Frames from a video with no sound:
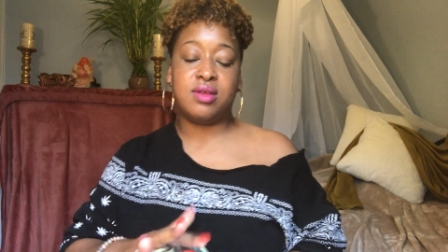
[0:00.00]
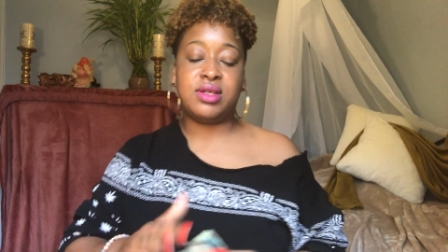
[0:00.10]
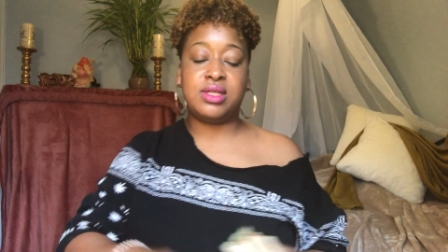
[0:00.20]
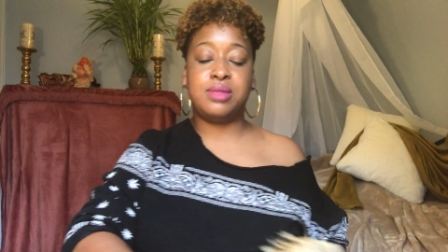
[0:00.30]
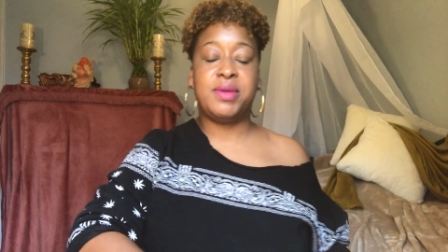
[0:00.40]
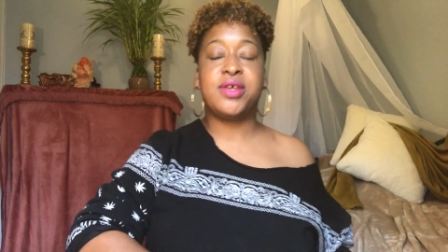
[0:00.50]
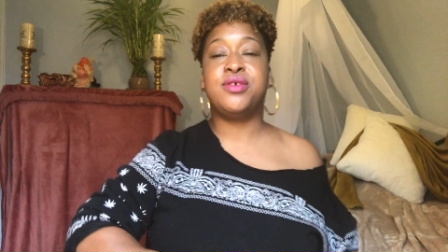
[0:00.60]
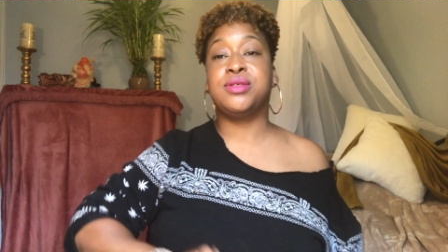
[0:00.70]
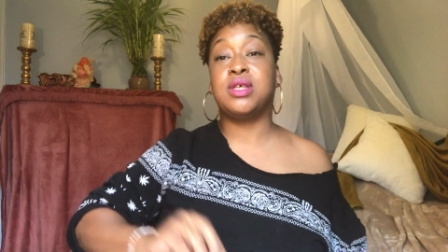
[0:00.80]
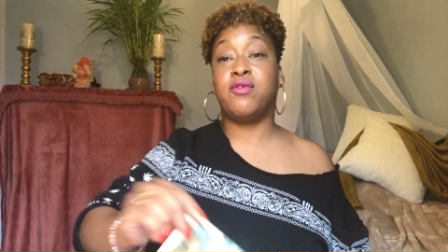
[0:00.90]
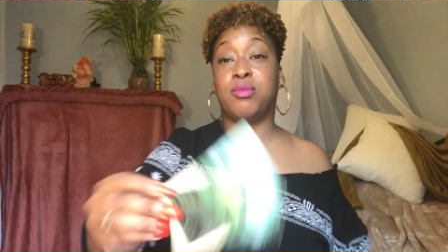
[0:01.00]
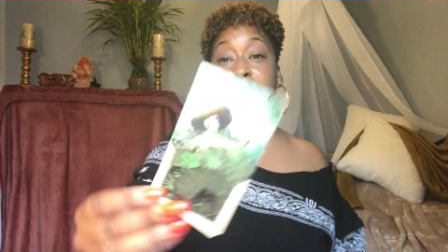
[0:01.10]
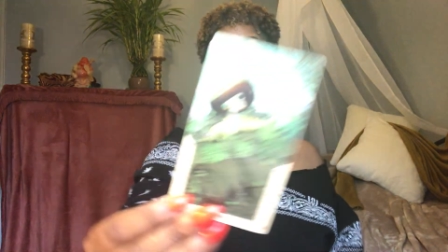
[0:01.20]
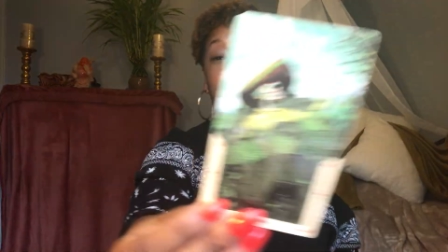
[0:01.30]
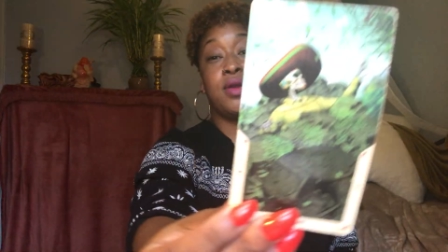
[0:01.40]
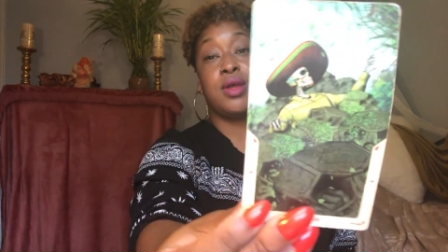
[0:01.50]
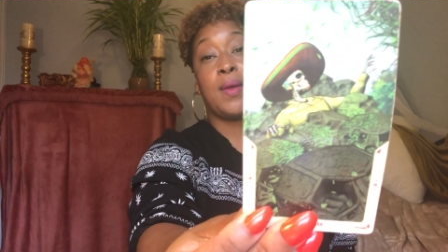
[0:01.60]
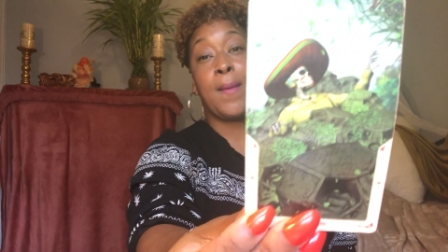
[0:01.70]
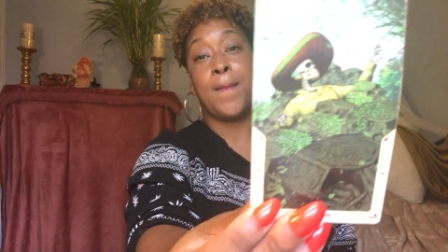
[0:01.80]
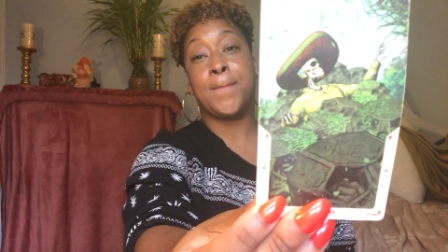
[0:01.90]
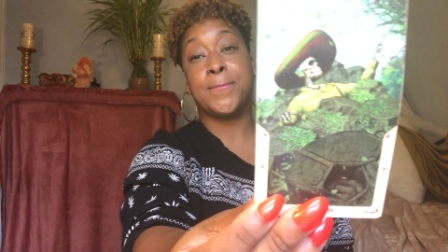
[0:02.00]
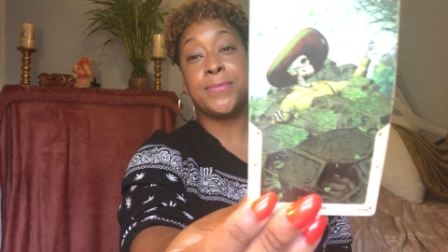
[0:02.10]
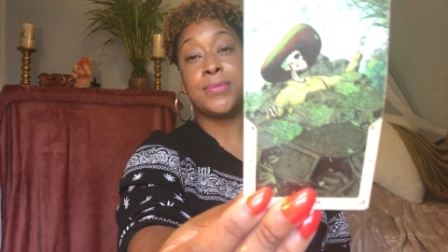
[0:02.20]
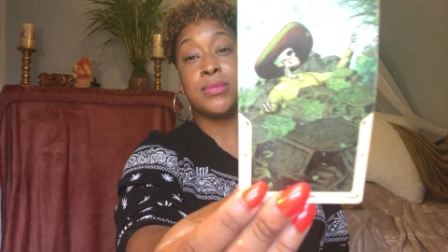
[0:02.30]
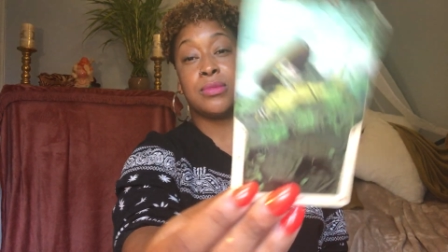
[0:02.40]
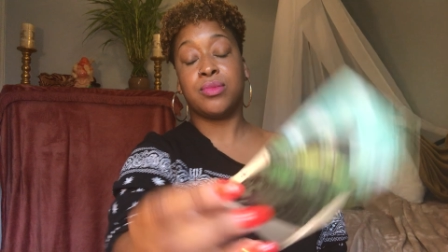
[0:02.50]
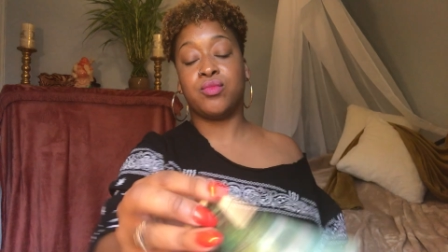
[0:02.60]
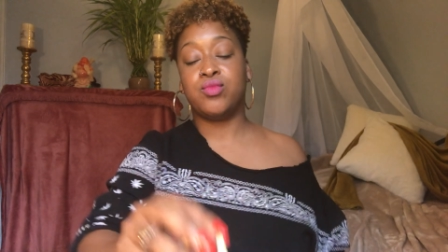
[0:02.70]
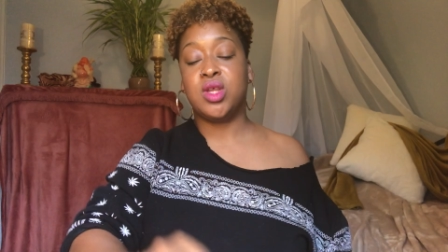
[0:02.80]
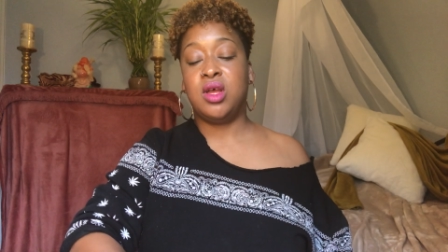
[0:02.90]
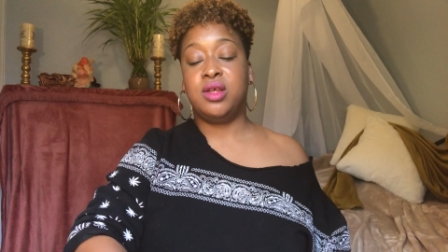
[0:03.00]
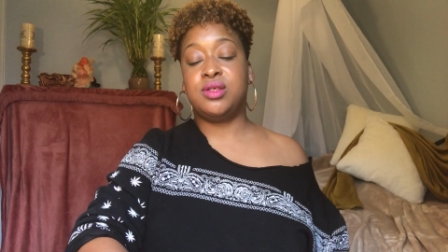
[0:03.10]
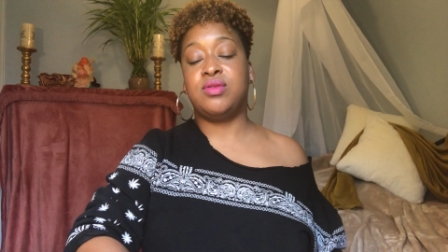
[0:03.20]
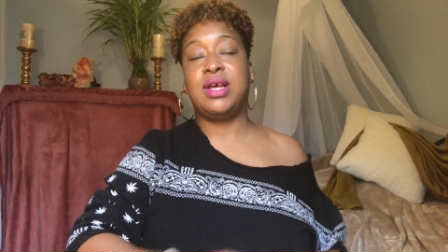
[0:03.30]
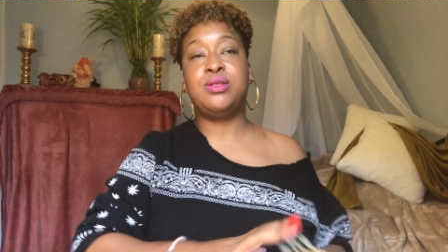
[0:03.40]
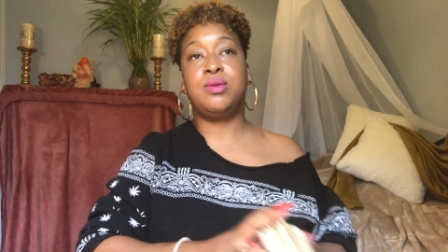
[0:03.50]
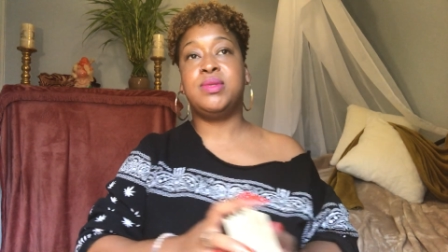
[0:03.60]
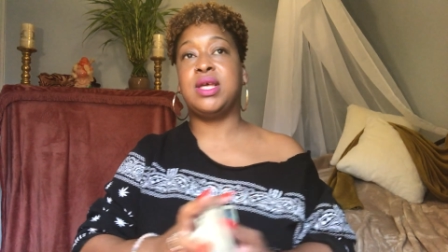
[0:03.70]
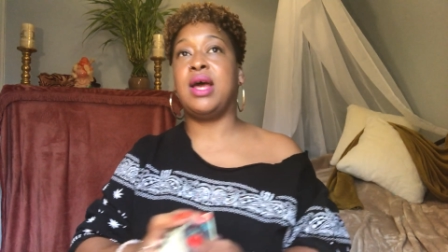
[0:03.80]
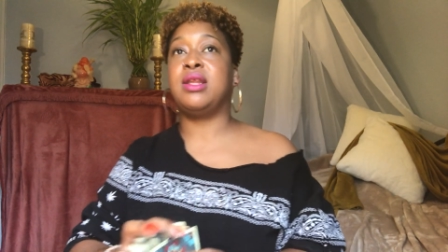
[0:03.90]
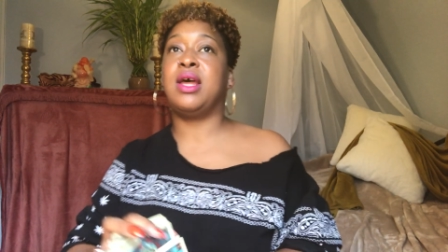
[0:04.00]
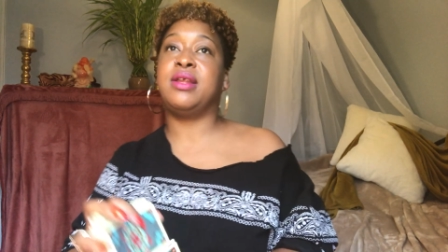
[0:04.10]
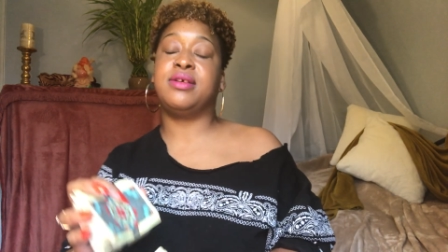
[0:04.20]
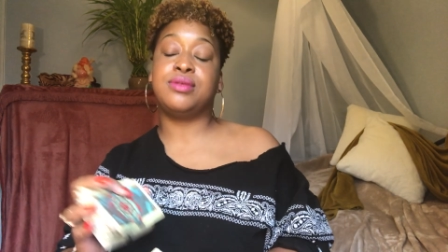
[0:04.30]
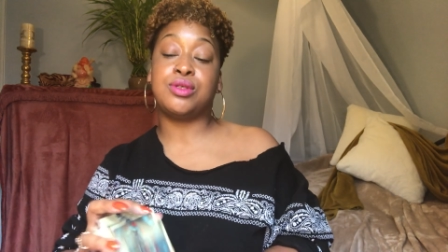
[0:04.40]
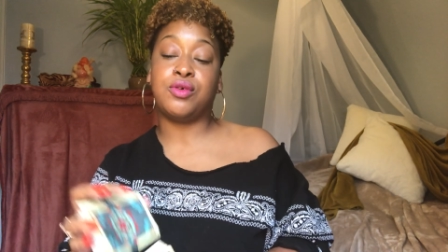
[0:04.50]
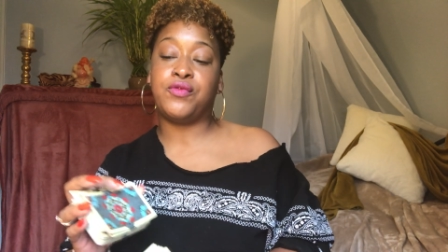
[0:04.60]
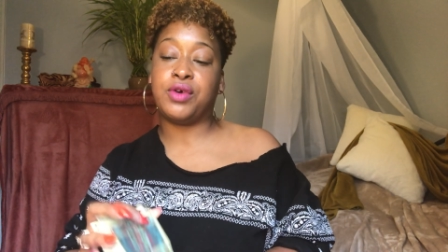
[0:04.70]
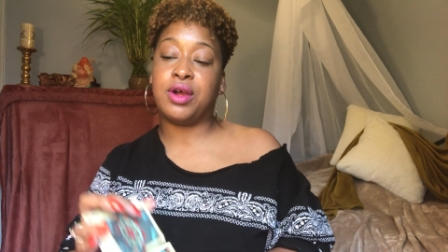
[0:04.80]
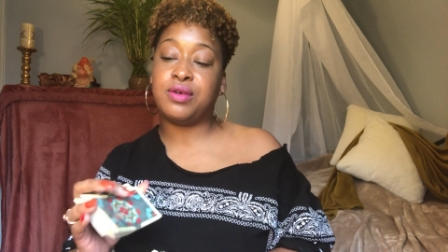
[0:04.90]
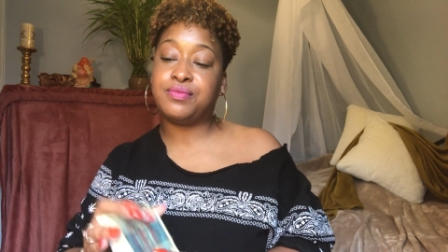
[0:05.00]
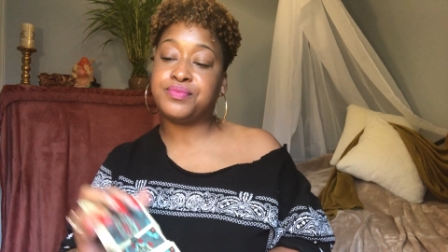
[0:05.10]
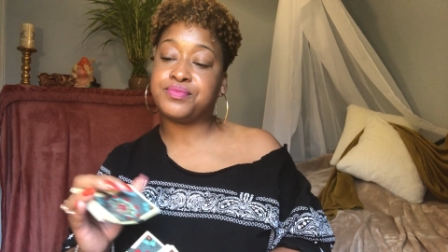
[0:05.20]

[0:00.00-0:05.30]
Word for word: This is making yourself a priority. So that's what was highlighted so far.